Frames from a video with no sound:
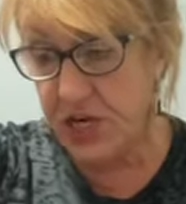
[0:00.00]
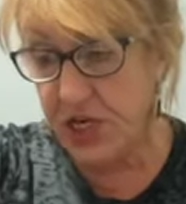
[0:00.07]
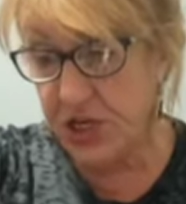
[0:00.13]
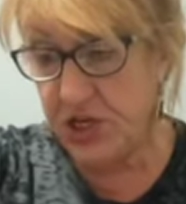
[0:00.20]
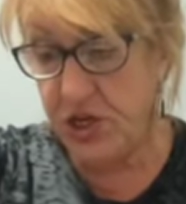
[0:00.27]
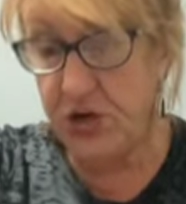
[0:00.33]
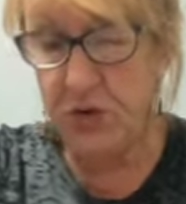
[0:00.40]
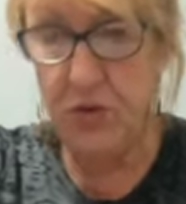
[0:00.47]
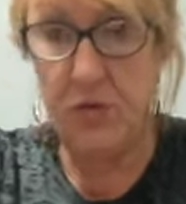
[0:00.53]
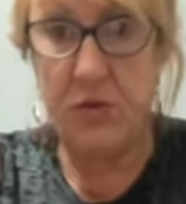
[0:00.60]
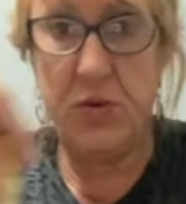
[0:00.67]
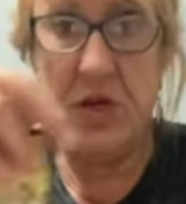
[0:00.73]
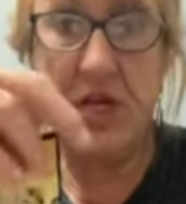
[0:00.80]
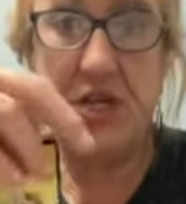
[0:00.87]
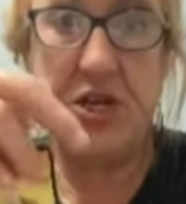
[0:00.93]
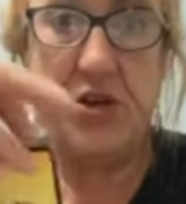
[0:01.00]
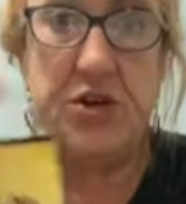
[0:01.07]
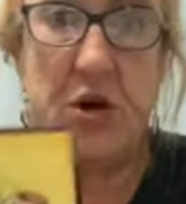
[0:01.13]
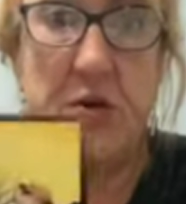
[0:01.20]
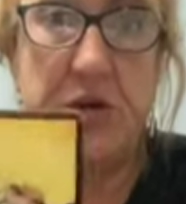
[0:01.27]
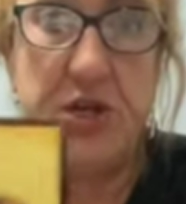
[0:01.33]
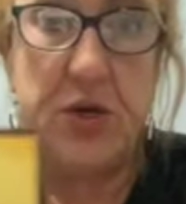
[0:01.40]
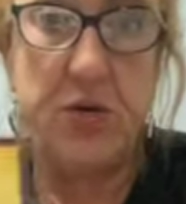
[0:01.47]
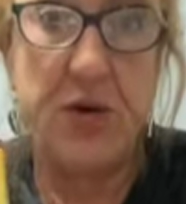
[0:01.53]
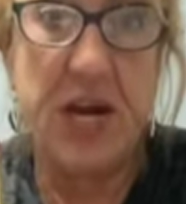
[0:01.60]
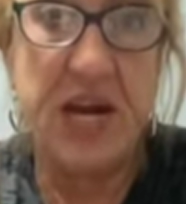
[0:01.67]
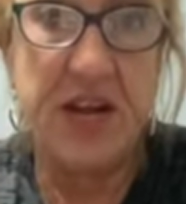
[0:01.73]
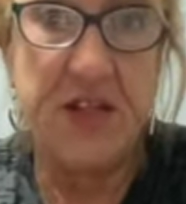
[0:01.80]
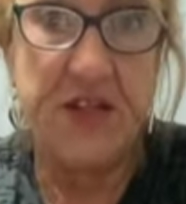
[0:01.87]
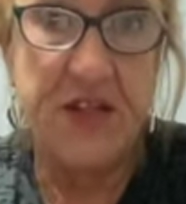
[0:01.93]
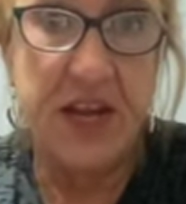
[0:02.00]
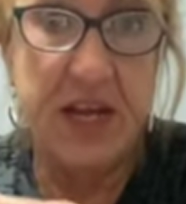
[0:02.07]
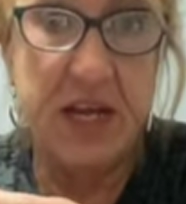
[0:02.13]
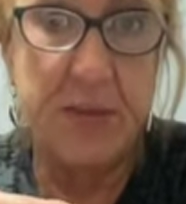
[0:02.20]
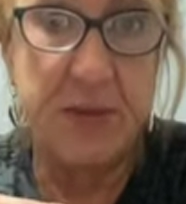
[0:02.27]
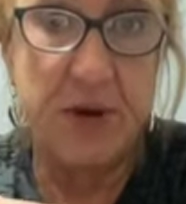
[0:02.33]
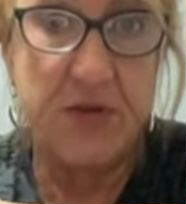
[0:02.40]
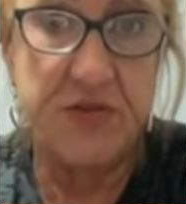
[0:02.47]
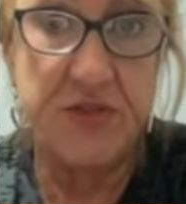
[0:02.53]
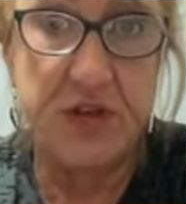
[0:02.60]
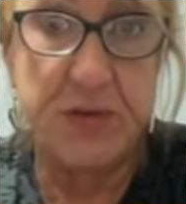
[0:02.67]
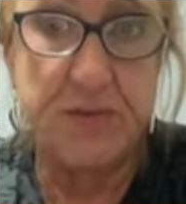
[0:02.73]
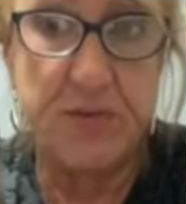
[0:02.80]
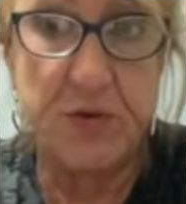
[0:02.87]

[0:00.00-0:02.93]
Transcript: you got to think about the